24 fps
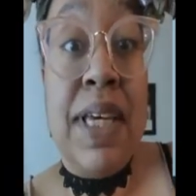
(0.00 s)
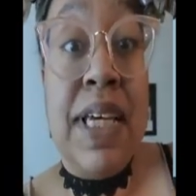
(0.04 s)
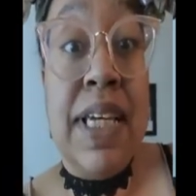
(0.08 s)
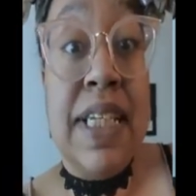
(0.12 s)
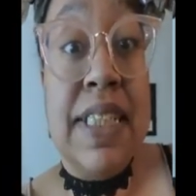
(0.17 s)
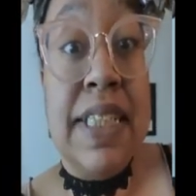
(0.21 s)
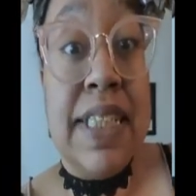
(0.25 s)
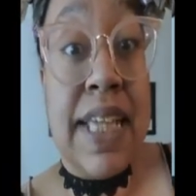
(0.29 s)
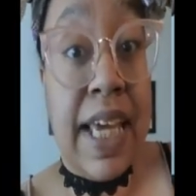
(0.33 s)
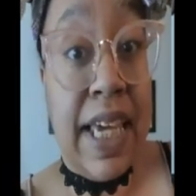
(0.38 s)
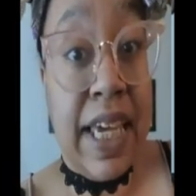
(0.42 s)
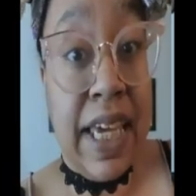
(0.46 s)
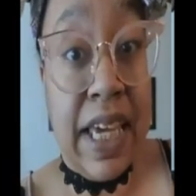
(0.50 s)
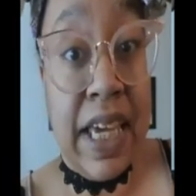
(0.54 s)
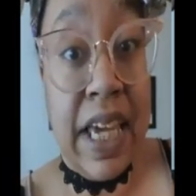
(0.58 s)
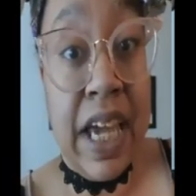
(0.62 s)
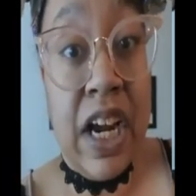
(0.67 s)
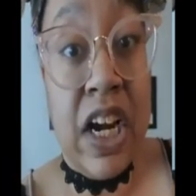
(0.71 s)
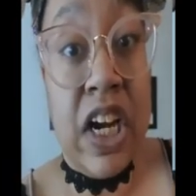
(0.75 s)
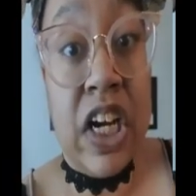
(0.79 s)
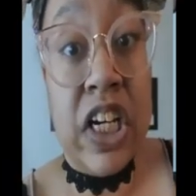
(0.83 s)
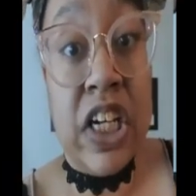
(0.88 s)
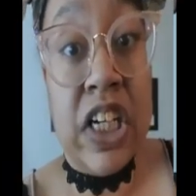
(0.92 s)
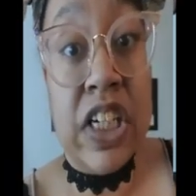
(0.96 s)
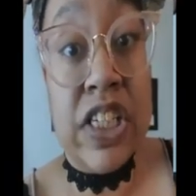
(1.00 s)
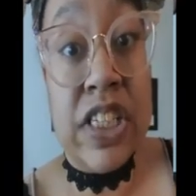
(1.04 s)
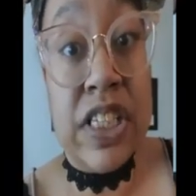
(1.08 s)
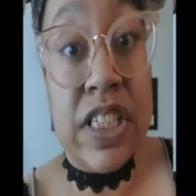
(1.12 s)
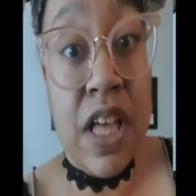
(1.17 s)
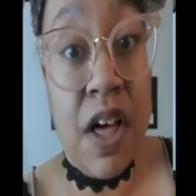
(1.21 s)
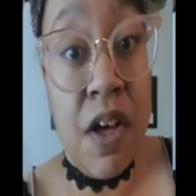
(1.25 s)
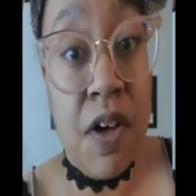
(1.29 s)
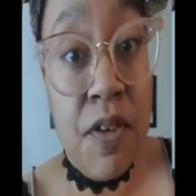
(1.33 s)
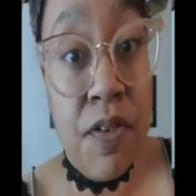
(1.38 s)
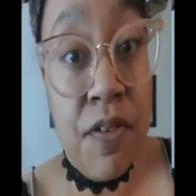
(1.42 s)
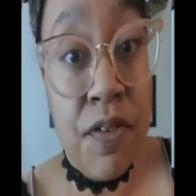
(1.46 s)
because taking care of
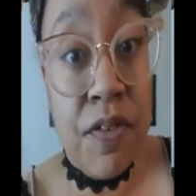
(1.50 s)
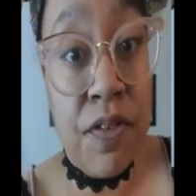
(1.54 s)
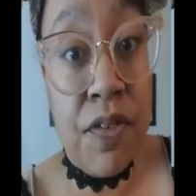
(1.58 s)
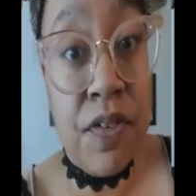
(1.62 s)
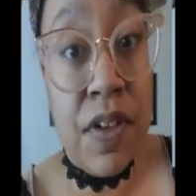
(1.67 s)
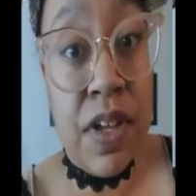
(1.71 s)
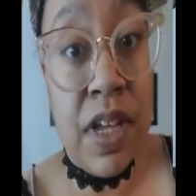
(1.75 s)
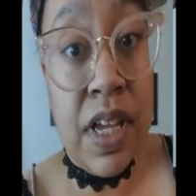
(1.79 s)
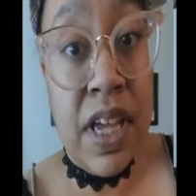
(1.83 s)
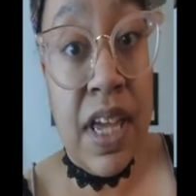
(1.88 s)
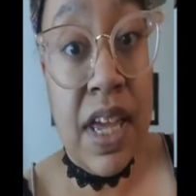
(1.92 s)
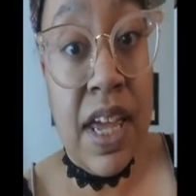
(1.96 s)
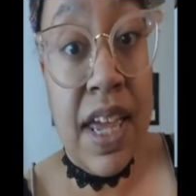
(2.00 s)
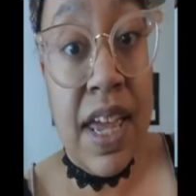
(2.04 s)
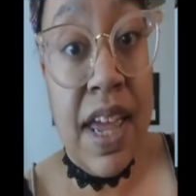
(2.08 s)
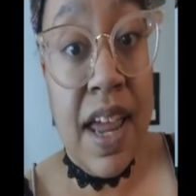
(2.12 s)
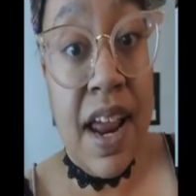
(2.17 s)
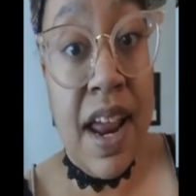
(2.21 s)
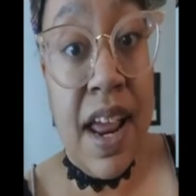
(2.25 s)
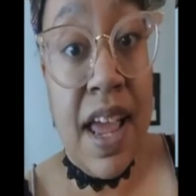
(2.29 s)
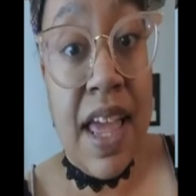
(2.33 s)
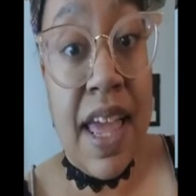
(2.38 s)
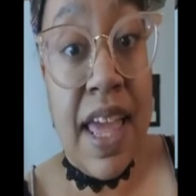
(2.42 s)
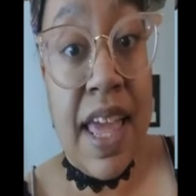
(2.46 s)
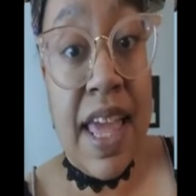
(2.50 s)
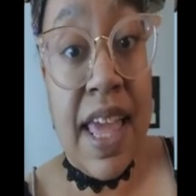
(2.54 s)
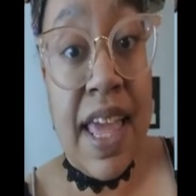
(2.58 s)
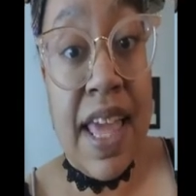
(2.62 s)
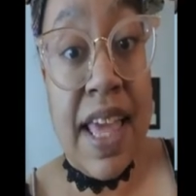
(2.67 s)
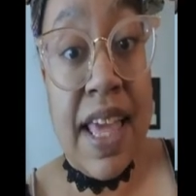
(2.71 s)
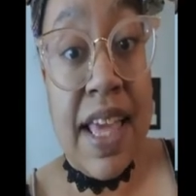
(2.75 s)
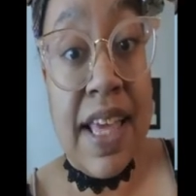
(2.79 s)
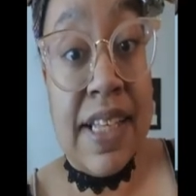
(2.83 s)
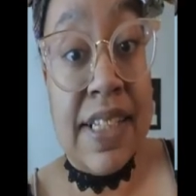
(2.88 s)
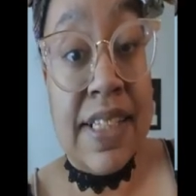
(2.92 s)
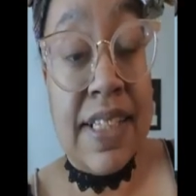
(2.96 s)
yourself
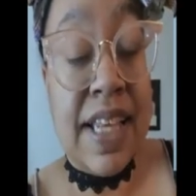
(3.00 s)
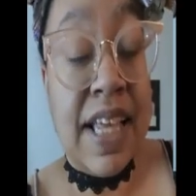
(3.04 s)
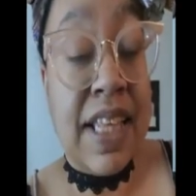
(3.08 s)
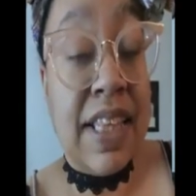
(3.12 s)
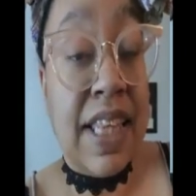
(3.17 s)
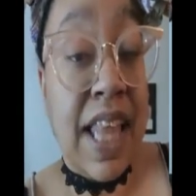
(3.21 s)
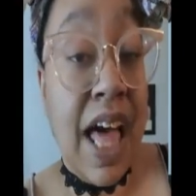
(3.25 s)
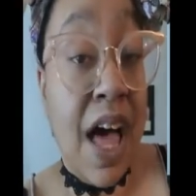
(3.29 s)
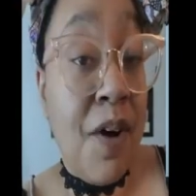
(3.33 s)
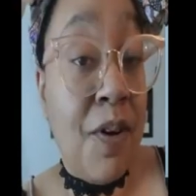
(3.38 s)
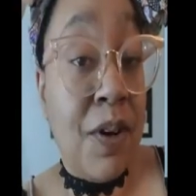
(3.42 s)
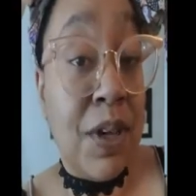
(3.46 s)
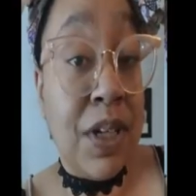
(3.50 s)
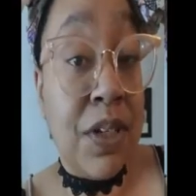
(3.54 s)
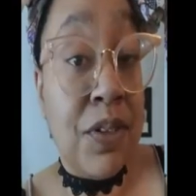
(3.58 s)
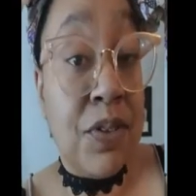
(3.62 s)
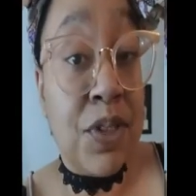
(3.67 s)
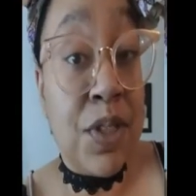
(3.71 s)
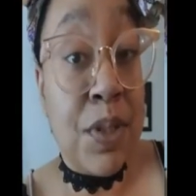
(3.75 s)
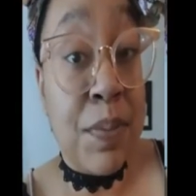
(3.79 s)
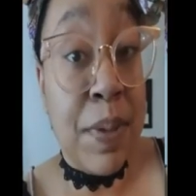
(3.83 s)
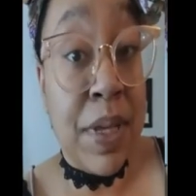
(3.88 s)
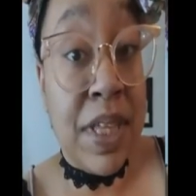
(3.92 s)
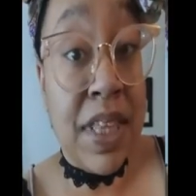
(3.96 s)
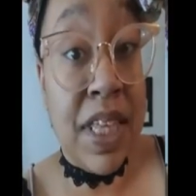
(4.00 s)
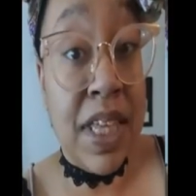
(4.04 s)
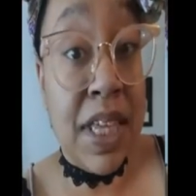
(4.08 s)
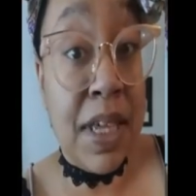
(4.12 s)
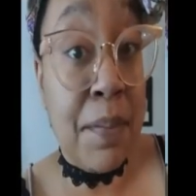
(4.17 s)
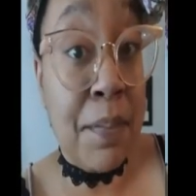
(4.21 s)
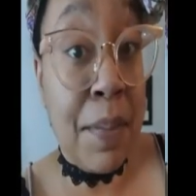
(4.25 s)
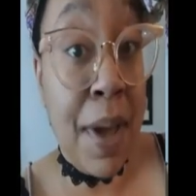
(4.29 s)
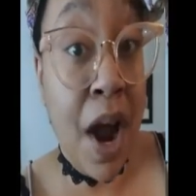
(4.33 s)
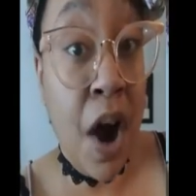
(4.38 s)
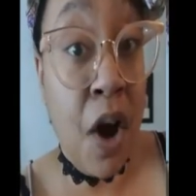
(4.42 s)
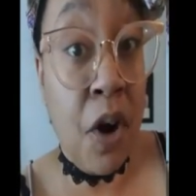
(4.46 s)
is allowing you to be the
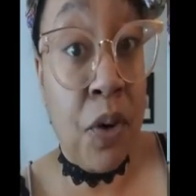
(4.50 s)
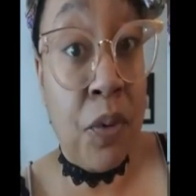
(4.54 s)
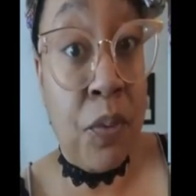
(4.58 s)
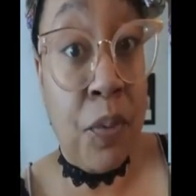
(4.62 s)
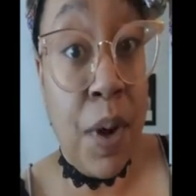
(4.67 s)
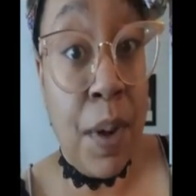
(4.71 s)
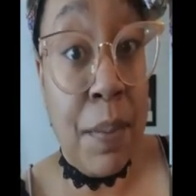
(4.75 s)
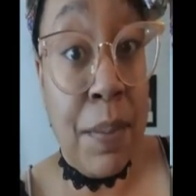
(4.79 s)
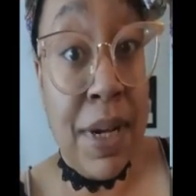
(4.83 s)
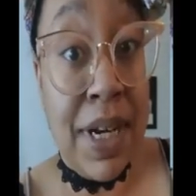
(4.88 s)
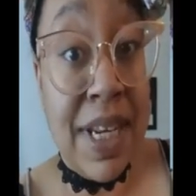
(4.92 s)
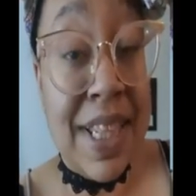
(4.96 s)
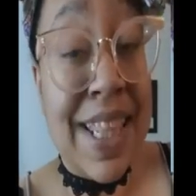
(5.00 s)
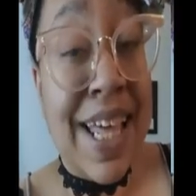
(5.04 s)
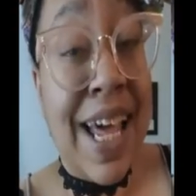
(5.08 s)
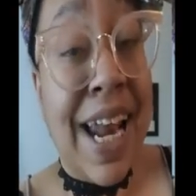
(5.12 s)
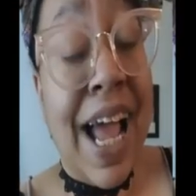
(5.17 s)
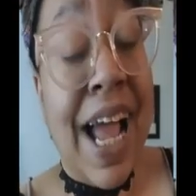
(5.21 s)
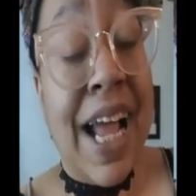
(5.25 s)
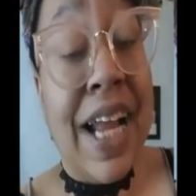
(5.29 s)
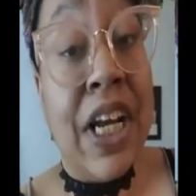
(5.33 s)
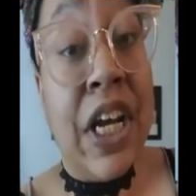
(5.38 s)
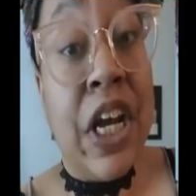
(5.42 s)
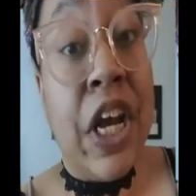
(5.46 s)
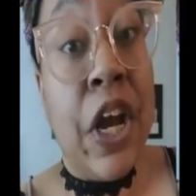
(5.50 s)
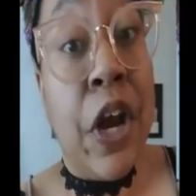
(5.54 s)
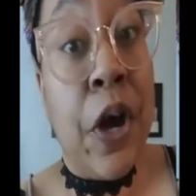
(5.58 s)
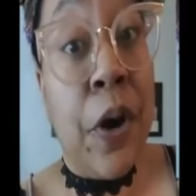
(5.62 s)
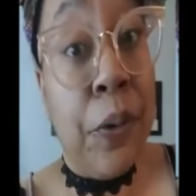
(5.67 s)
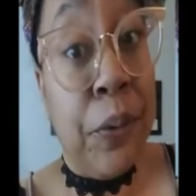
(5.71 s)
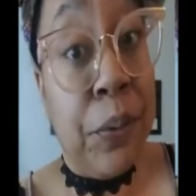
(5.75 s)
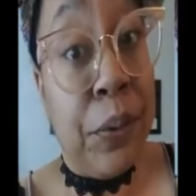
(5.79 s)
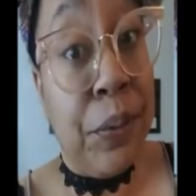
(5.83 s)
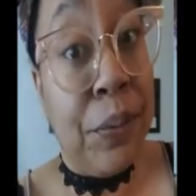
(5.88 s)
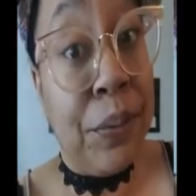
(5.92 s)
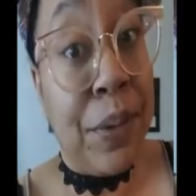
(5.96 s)
empowered woman that I
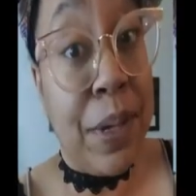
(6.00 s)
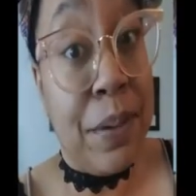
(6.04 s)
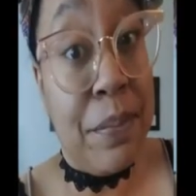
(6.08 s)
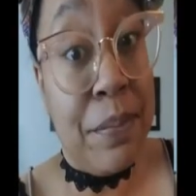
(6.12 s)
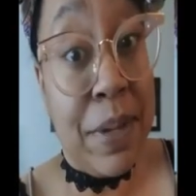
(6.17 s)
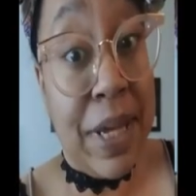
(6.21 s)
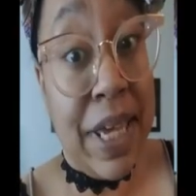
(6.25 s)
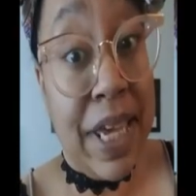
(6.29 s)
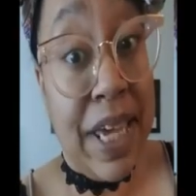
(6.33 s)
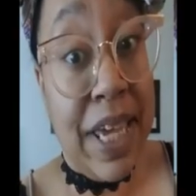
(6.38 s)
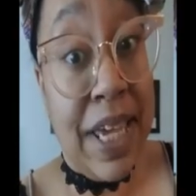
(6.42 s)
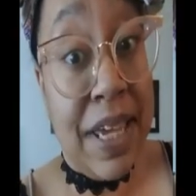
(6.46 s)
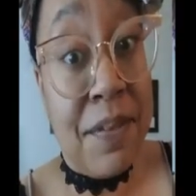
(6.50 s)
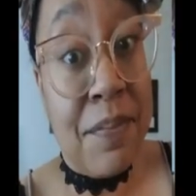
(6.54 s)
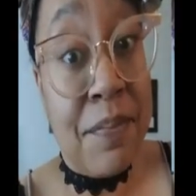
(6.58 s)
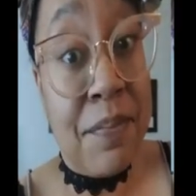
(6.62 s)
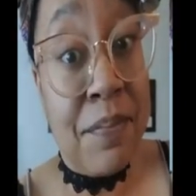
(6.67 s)
know you can be.